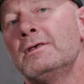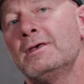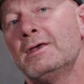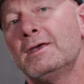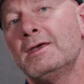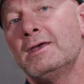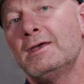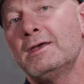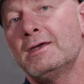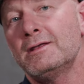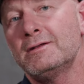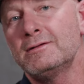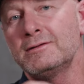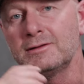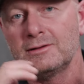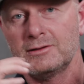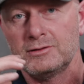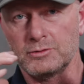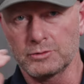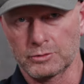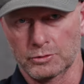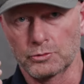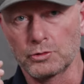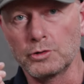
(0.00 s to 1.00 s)
and
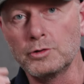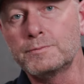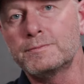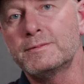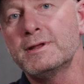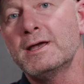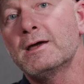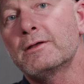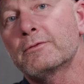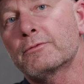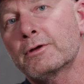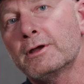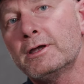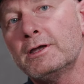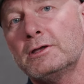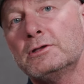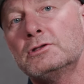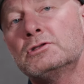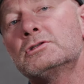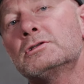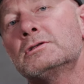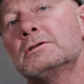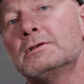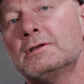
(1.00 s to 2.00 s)
your group
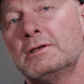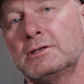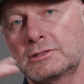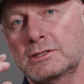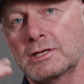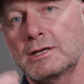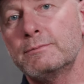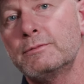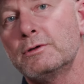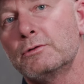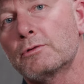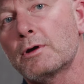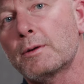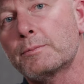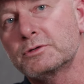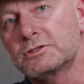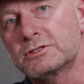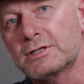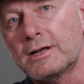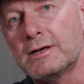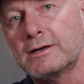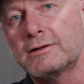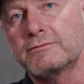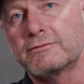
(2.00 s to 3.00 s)
downrange is going to be
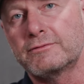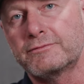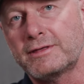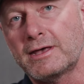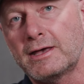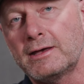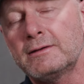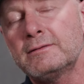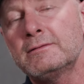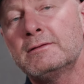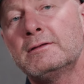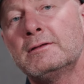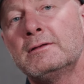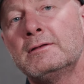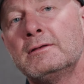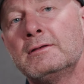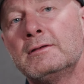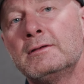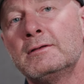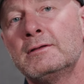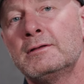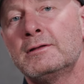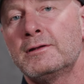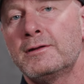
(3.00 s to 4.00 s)
representative of that.
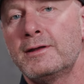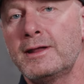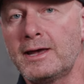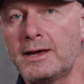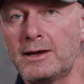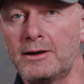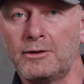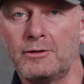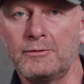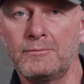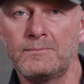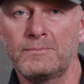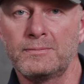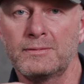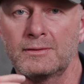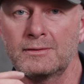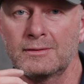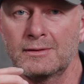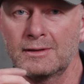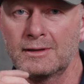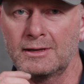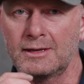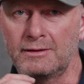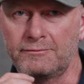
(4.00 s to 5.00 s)
Now,
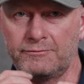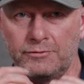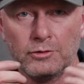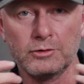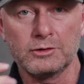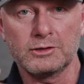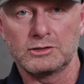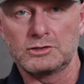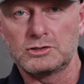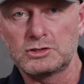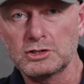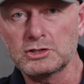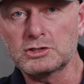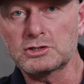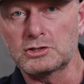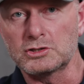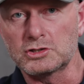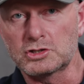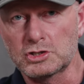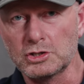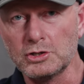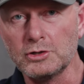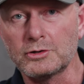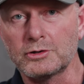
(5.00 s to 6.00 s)
if you're a
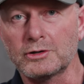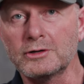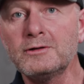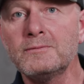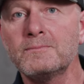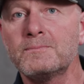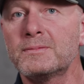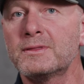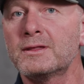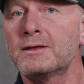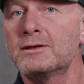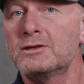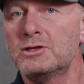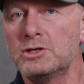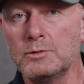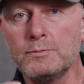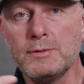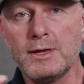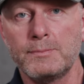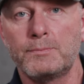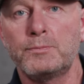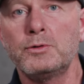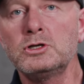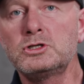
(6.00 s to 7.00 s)
consistent shooter, you
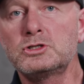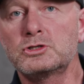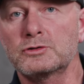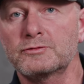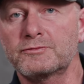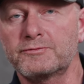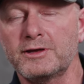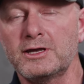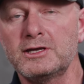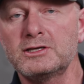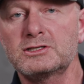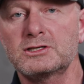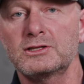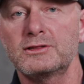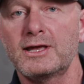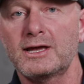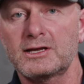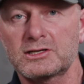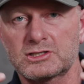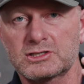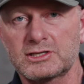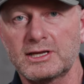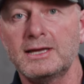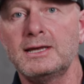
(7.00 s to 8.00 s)
may put your face in
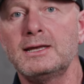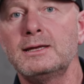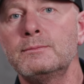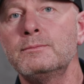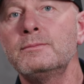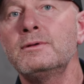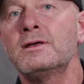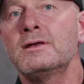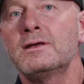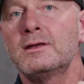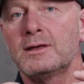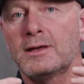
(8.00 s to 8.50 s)
that same